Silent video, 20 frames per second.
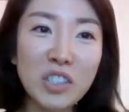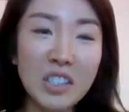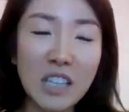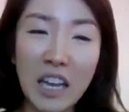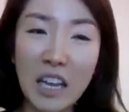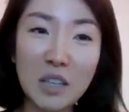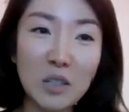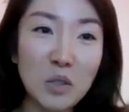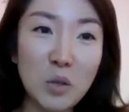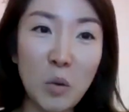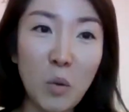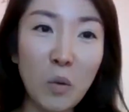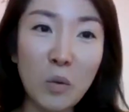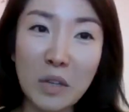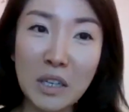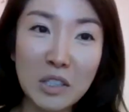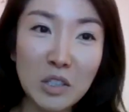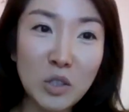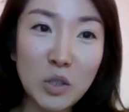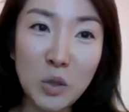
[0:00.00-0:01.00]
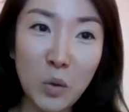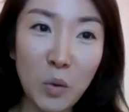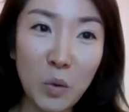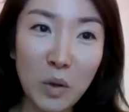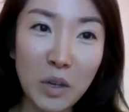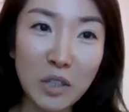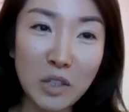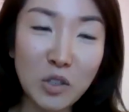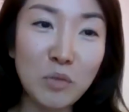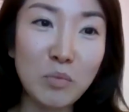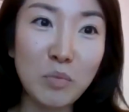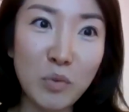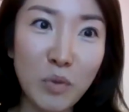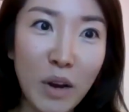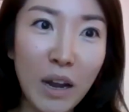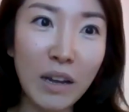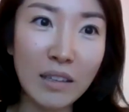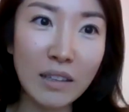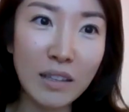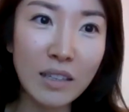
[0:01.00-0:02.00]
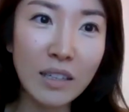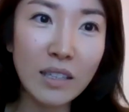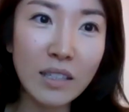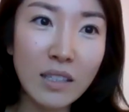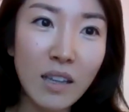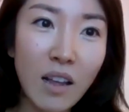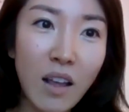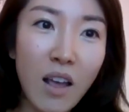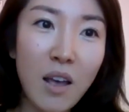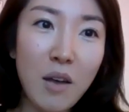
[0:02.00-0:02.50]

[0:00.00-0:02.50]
they don't enjoy to practice.